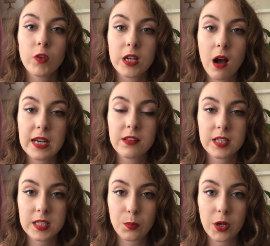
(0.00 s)
regarding
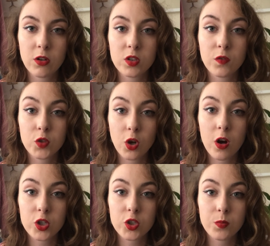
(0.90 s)
the disappearance of
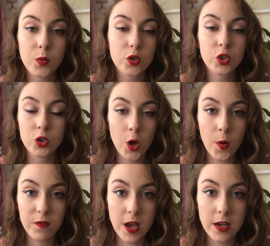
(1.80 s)
Josh, but to
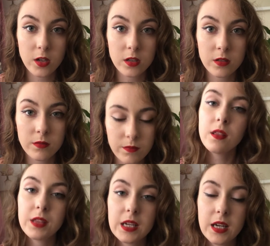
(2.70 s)
no avail.
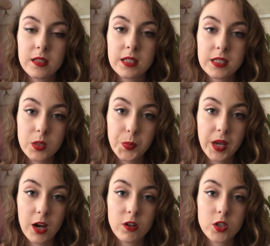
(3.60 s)
The
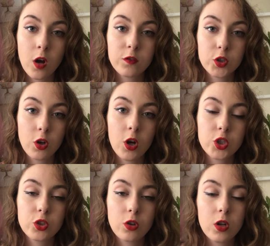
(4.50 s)
disappearance of
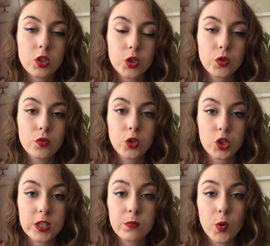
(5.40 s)
Josh got to
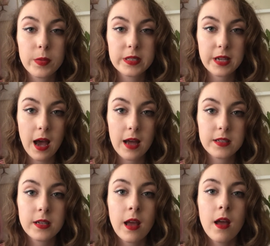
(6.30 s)
Josh's mum and
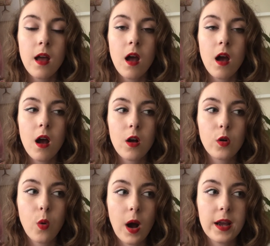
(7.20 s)
dad
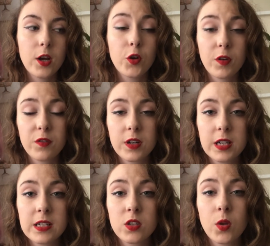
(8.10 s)
quite
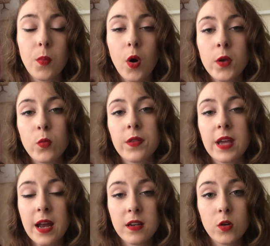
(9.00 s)
horrifically, to the point where
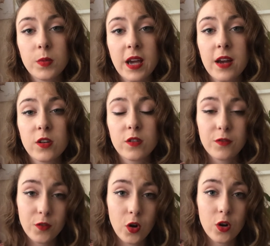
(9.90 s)
they ended up getting a
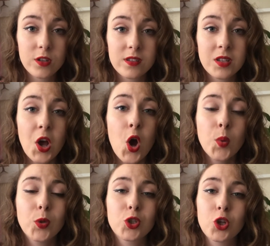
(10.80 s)
divorce.
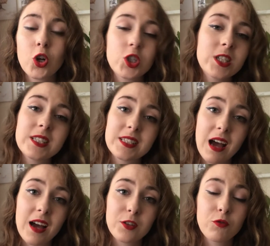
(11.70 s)
But Josh's
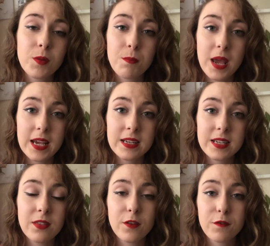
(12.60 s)
dad
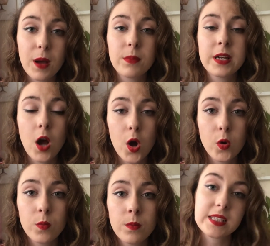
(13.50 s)
remained in the family
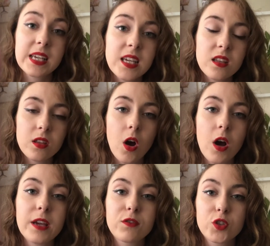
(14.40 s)
home because he
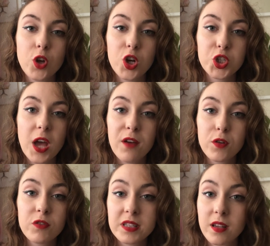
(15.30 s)
thought if Josh
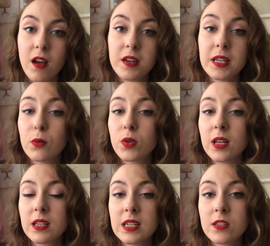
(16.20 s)
ever returned, he
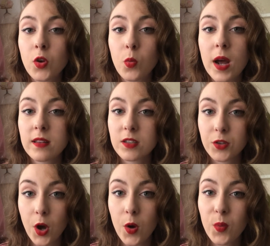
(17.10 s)
would at least know where to
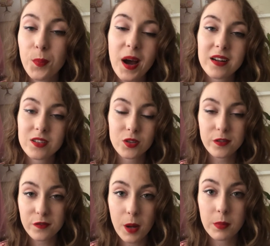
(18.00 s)
go, back to
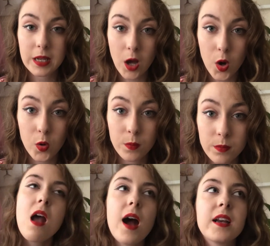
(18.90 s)
the family
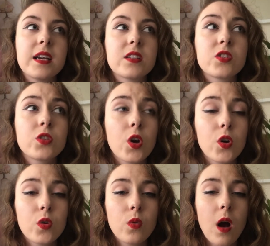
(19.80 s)
home. And it is
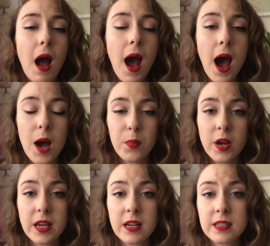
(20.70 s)
so
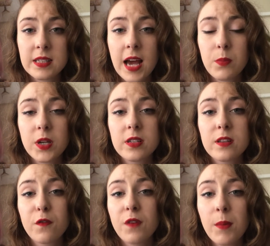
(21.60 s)
heartbreaking and sad because
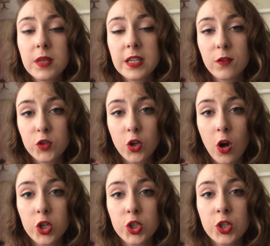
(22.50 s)
the family of
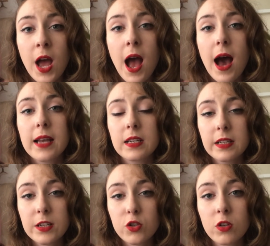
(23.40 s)
Josh had
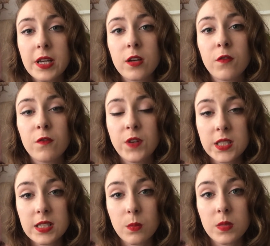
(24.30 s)
literally
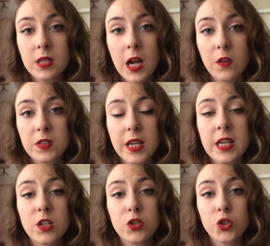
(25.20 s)
convinced themselves that
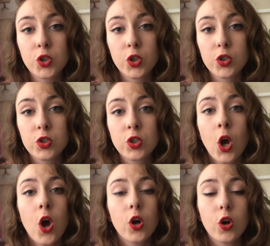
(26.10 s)
he had just
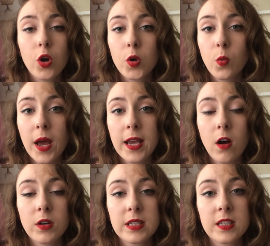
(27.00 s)
gone away
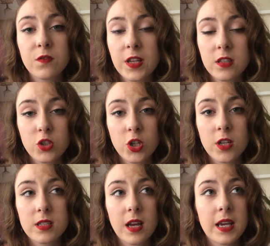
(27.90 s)
on his
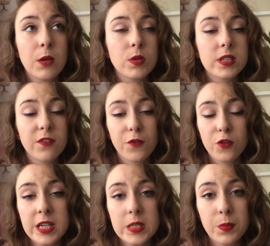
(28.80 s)
adventures, that he was a
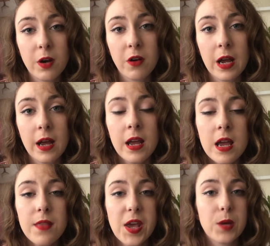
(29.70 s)
free spirit,
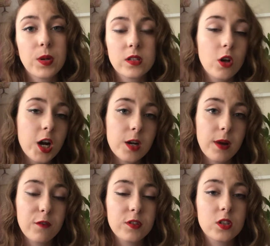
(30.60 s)
that he'd been talking
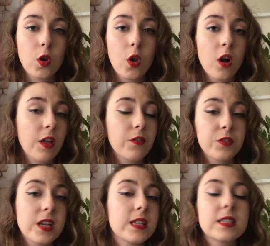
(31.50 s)
about it for so long, that
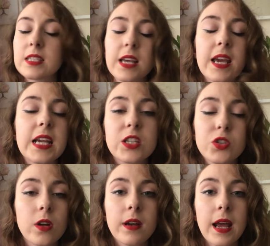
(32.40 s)
this is it, he's
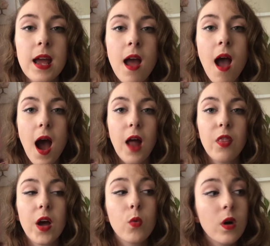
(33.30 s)
done it,
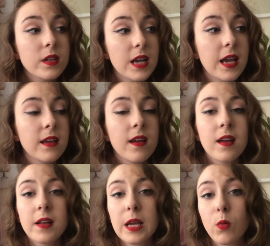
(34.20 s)
and that one day
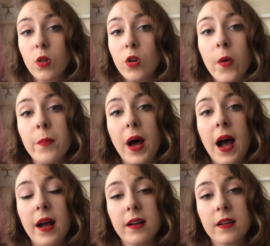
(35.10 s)
he will come
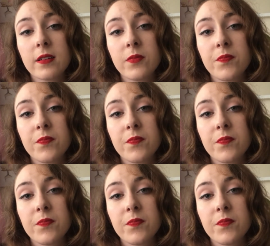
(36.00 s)
back